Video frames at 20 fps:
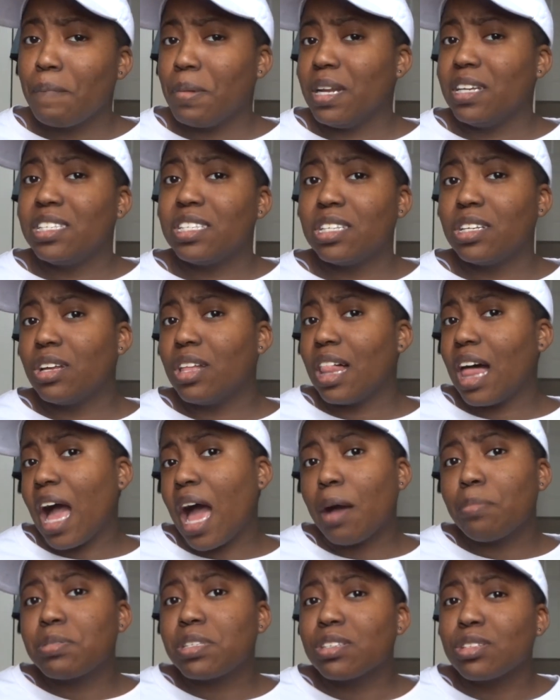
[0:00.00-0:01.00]
But I still
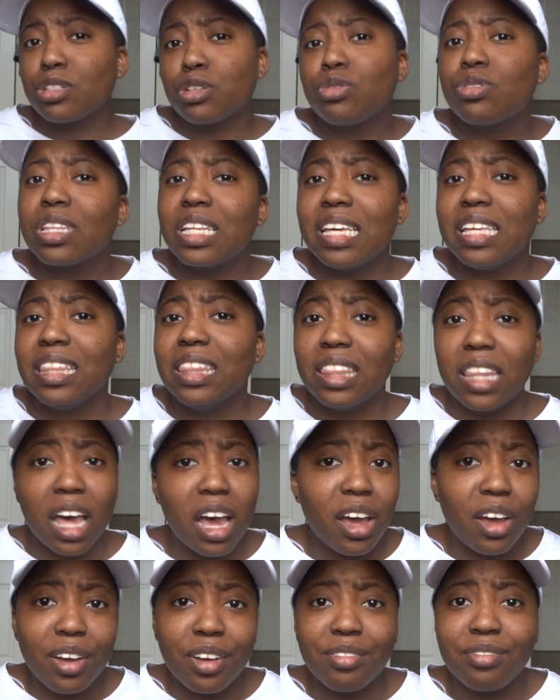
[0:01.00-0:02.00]
absolutely
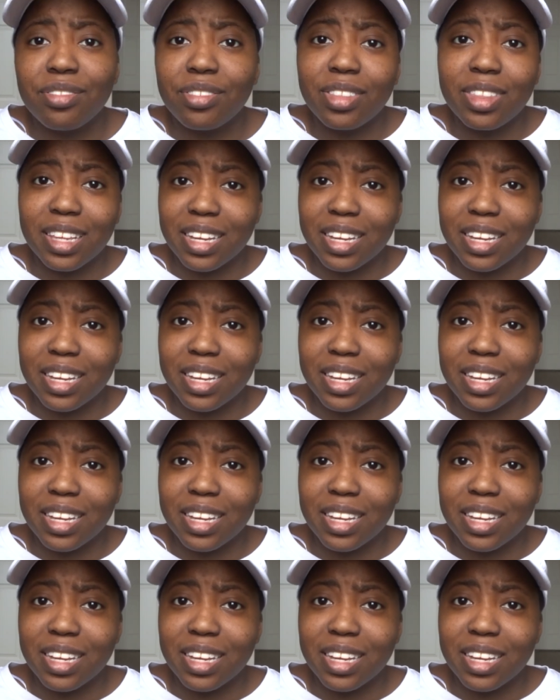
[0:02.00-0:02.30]
love